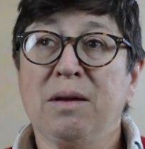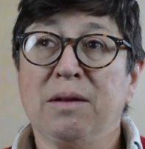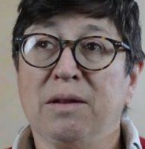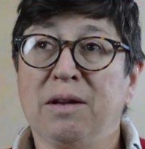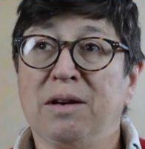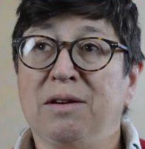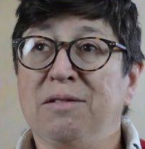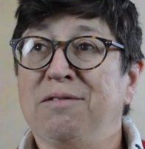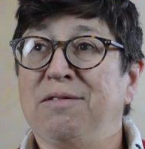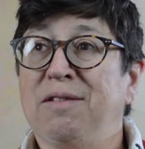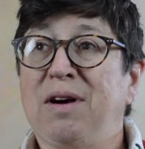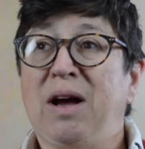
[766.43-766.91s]

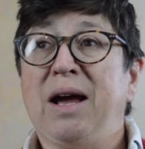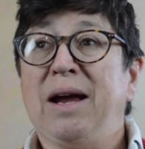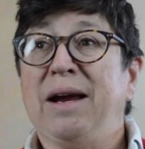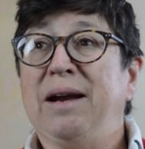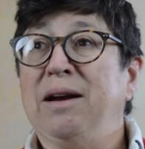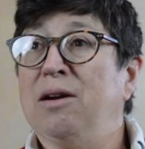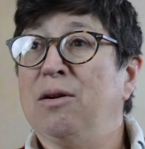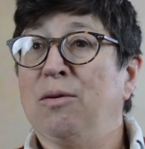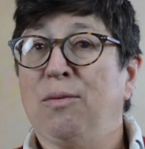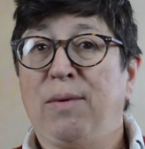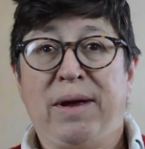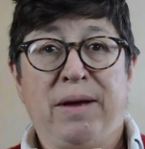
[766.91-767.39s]
the
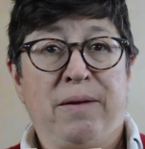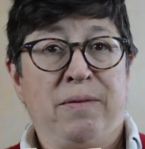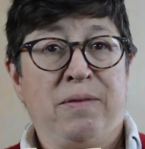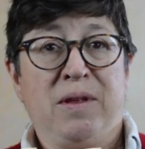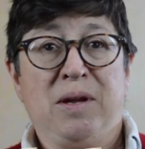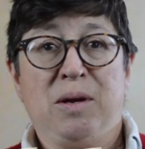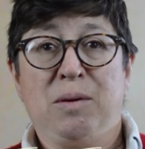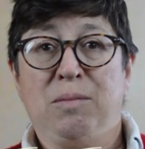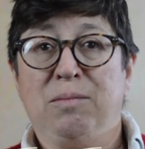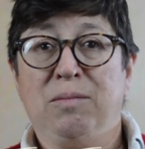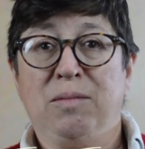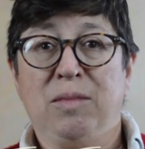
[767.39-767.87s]
divine around
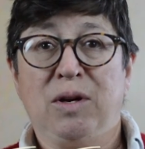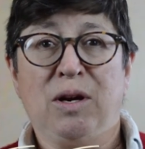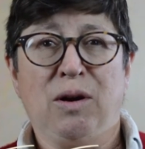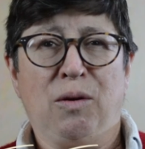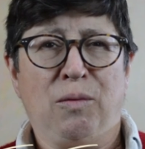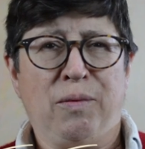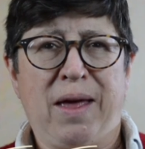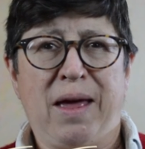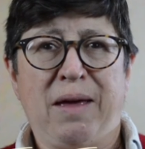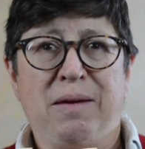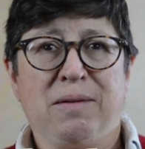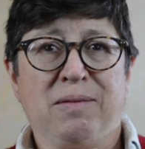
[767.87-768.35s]
them, you
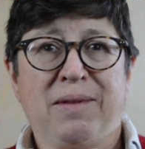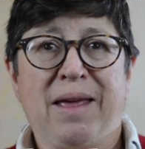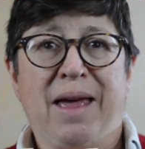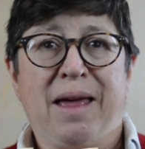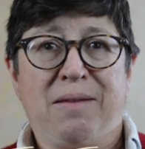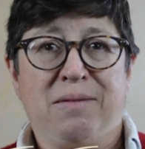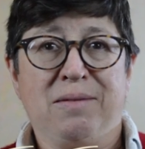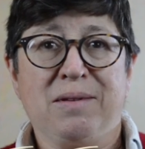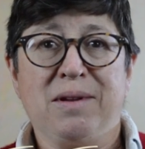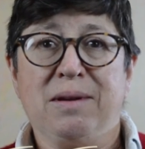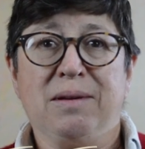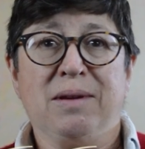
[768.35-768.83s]
know,
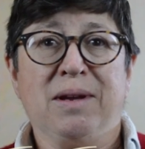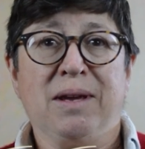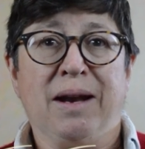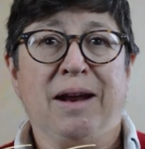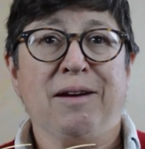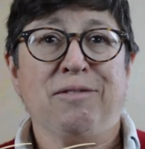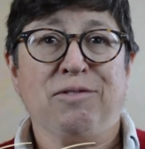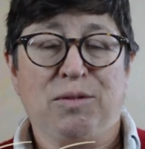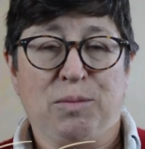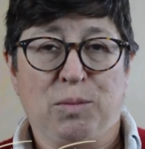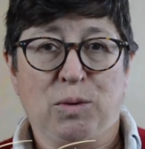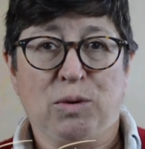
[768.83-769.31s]
that
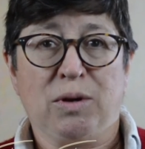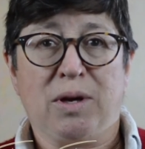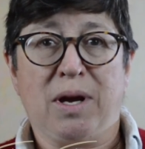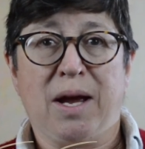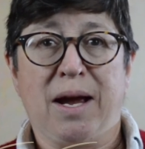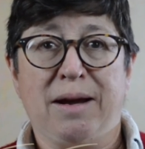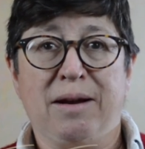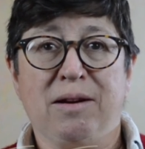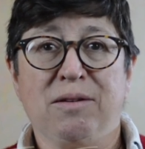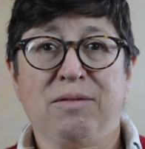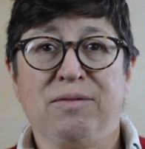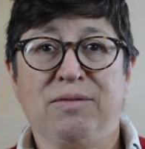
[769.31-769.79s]
ineffable
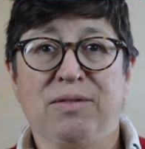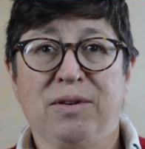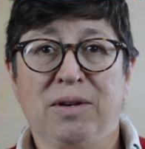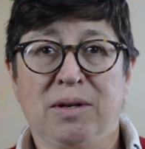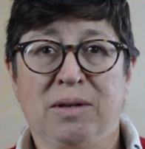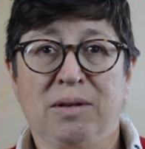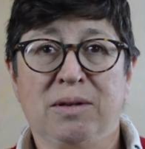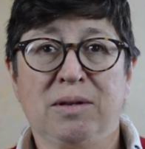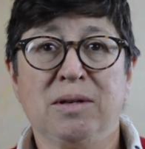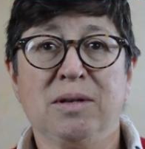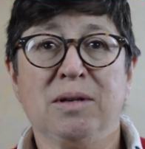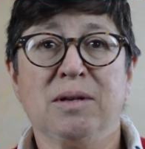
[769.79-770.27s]
kind of
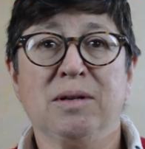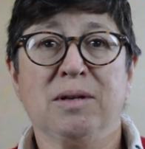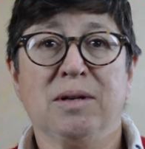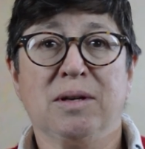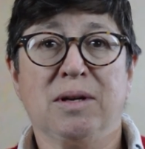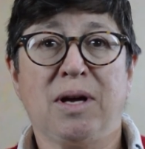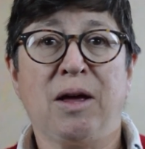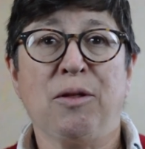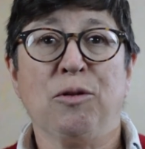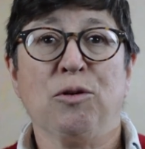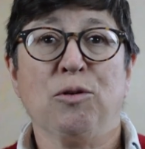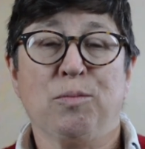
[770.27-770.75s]

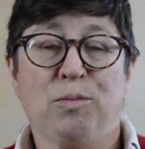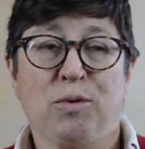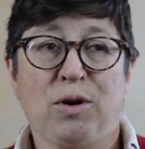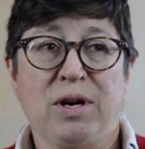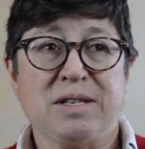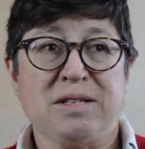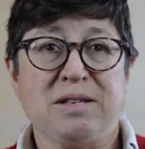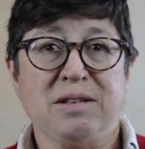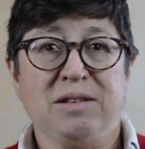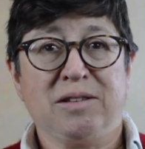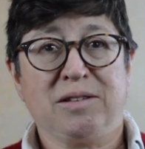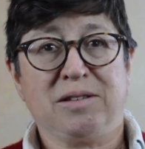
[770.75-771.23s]
other
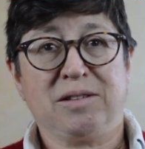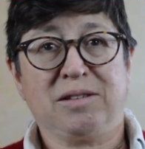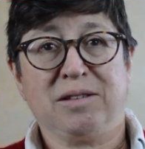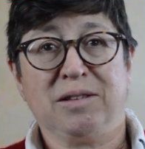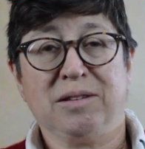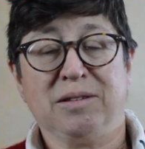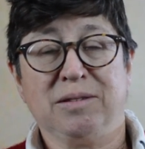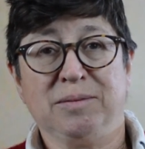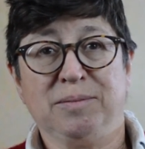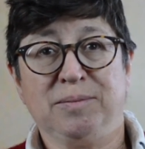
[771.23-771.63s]
presence.